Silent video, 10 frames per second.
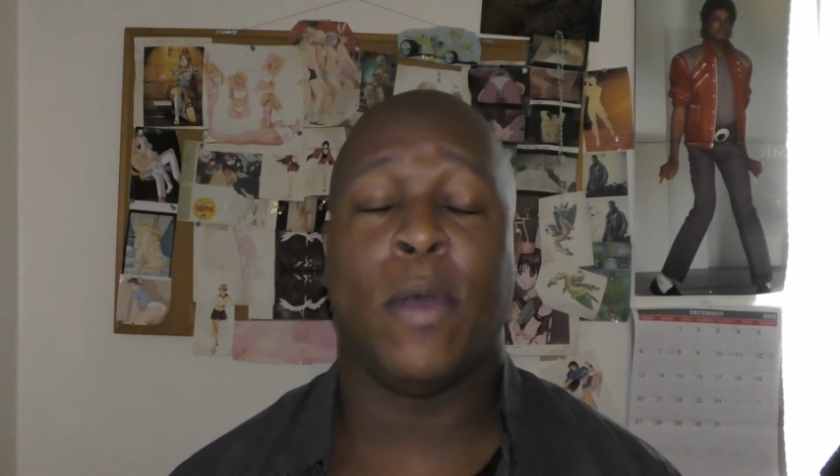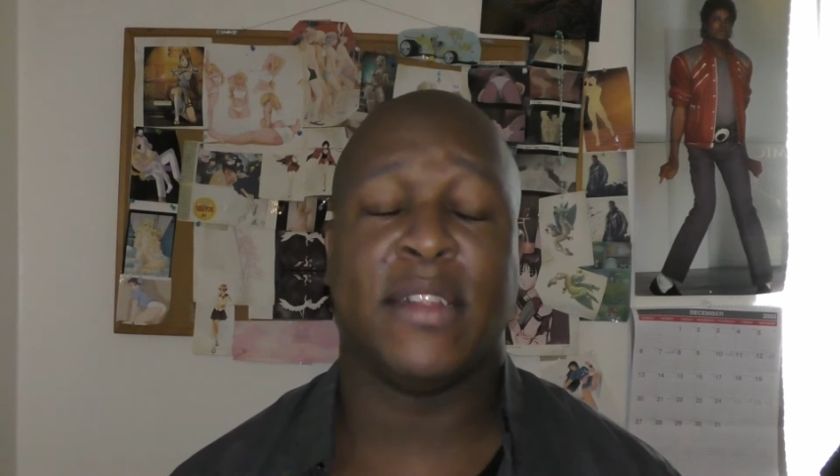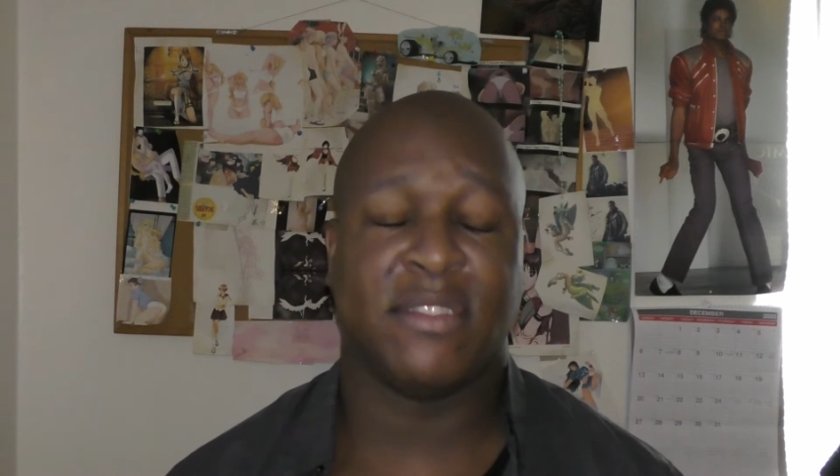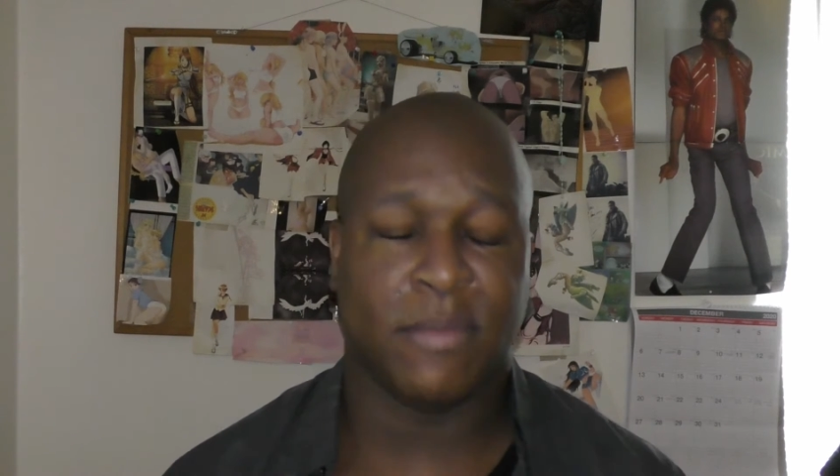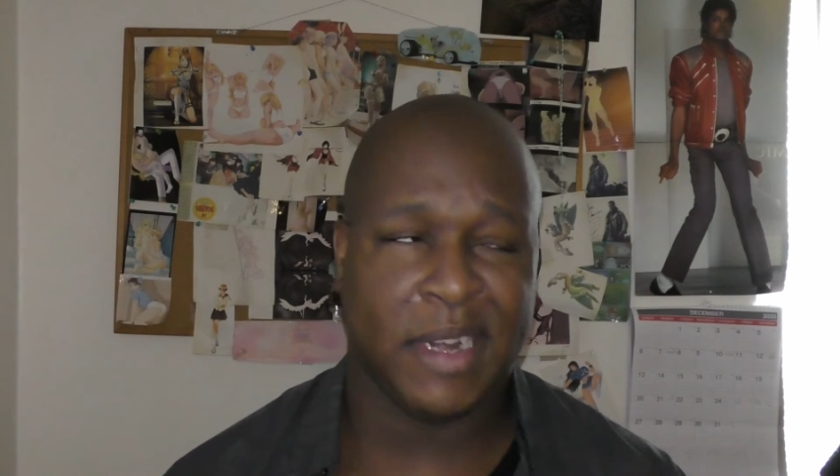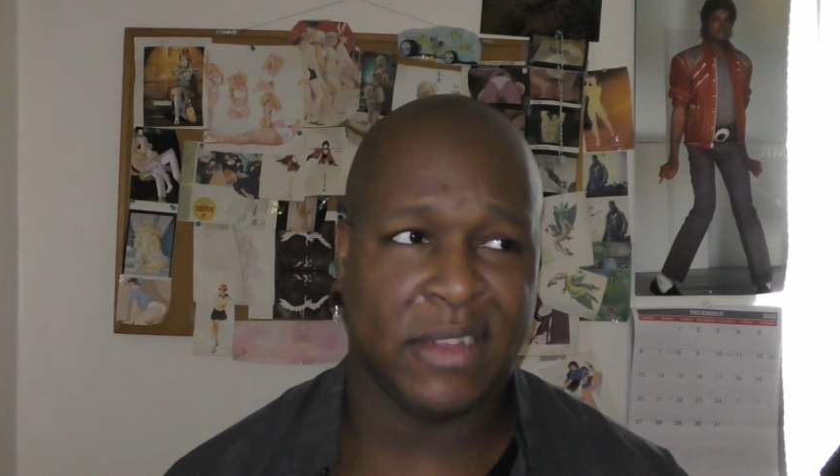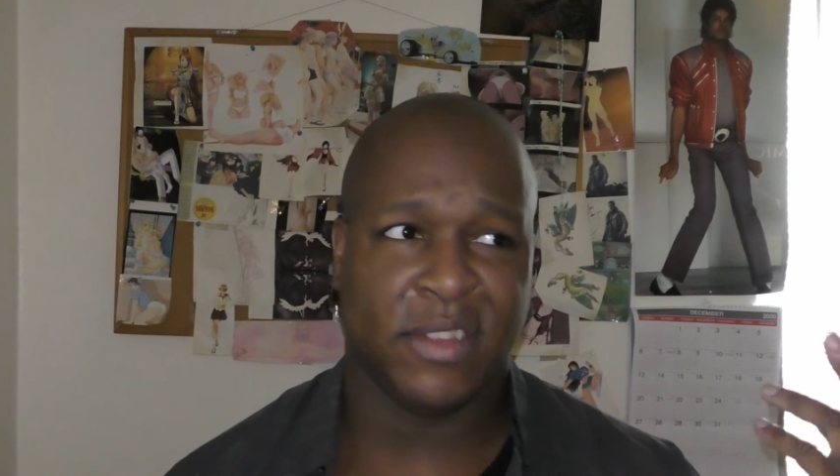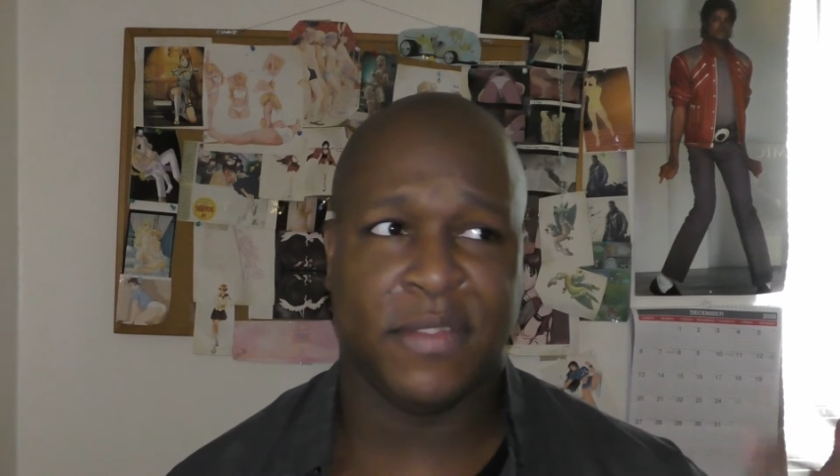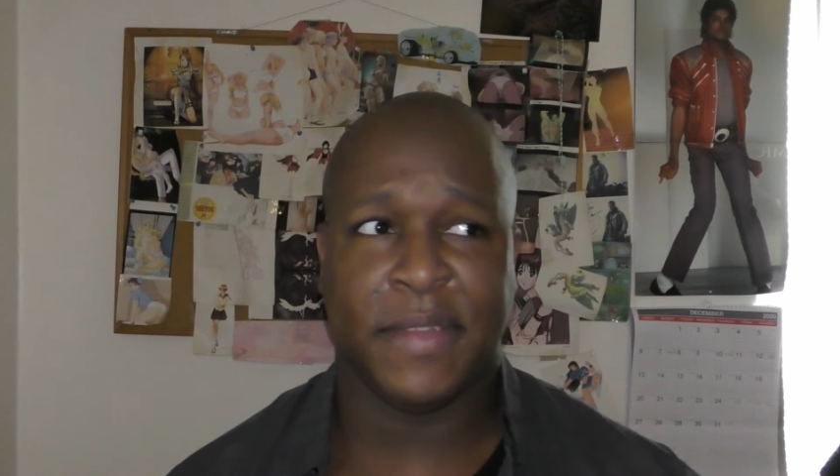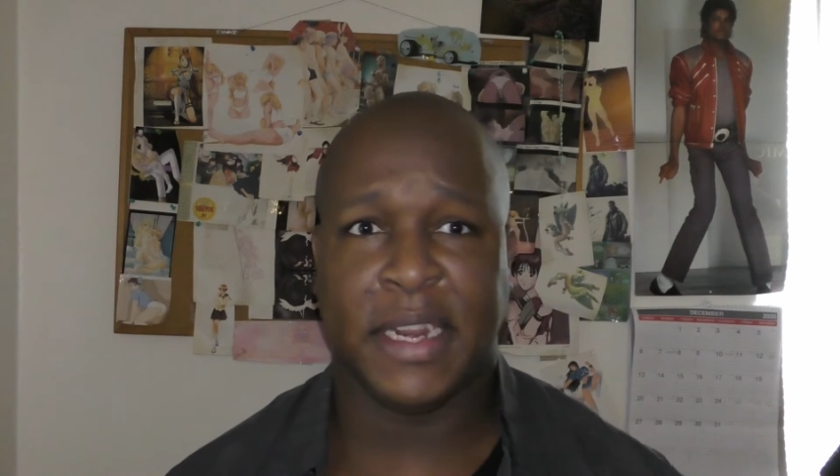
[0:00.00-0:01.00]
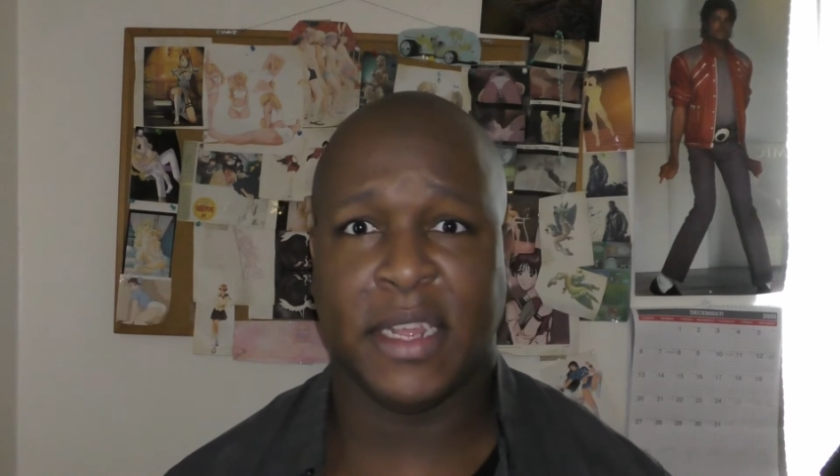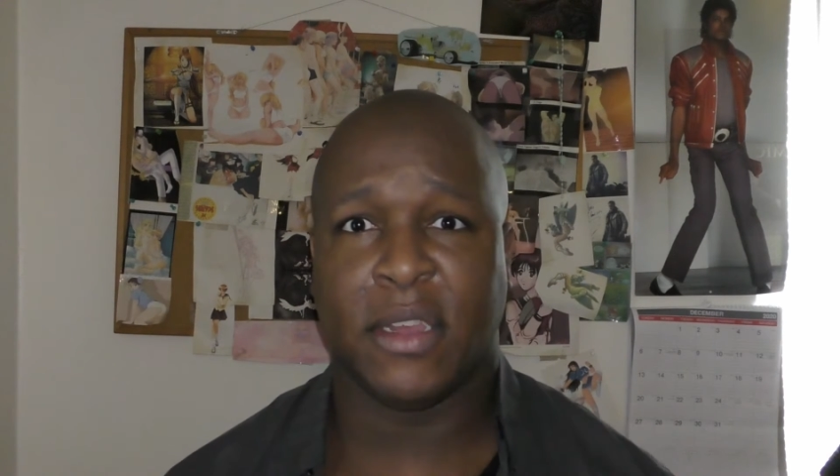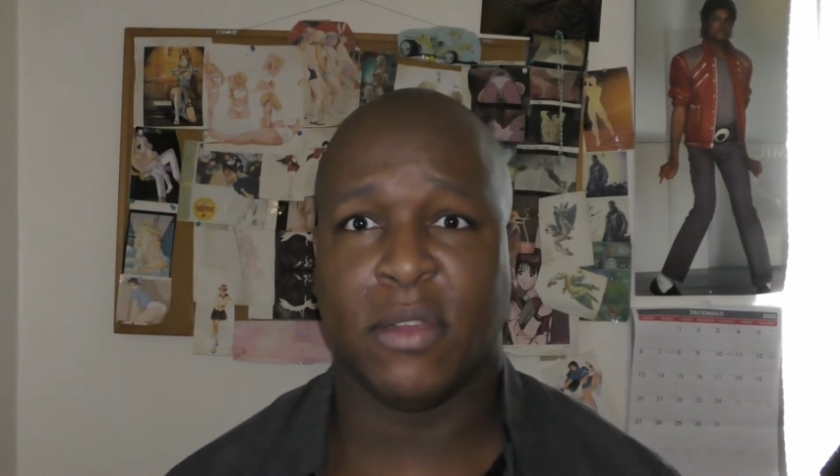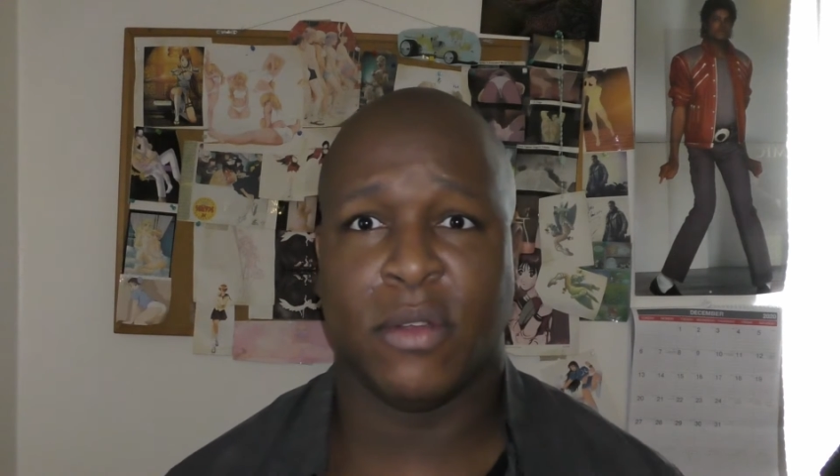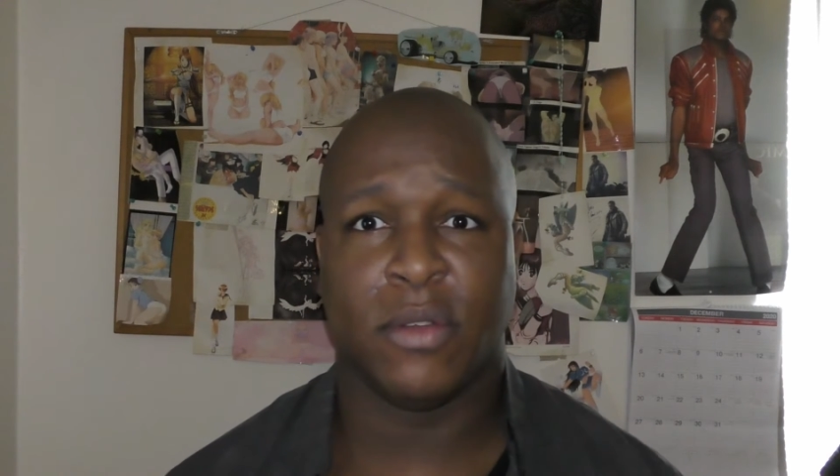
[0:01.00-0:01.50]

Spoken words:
watch someone else's video